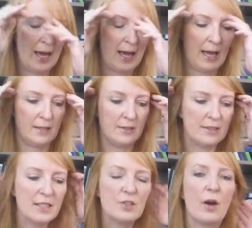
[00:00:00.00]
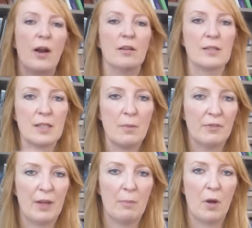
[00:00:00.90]
And these are some
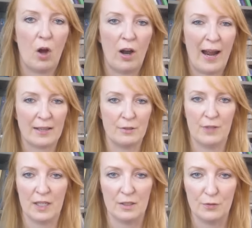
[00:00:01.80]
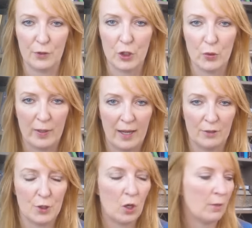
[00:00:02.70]
of them are activated for you, and
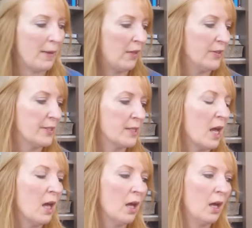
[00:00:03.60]
I'll talk about this.